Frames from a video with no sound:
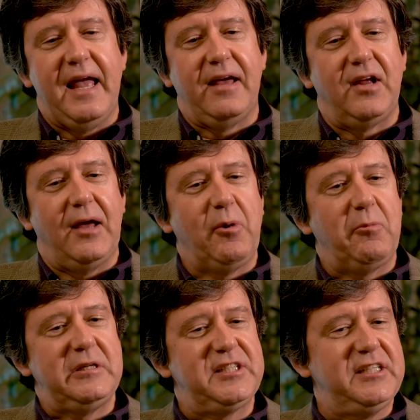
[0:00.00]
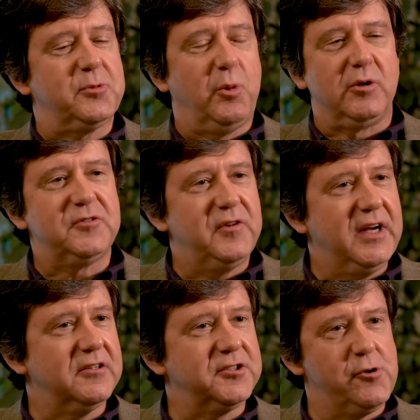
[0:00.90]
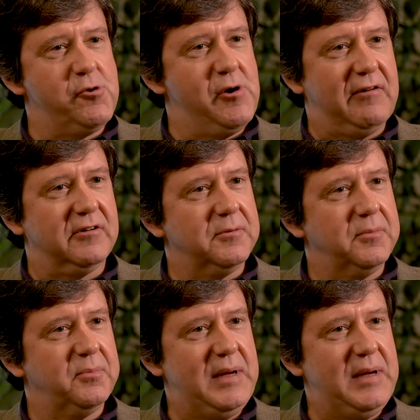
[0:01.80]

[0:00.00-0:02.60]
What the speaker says: And when we see sports figures or whoever,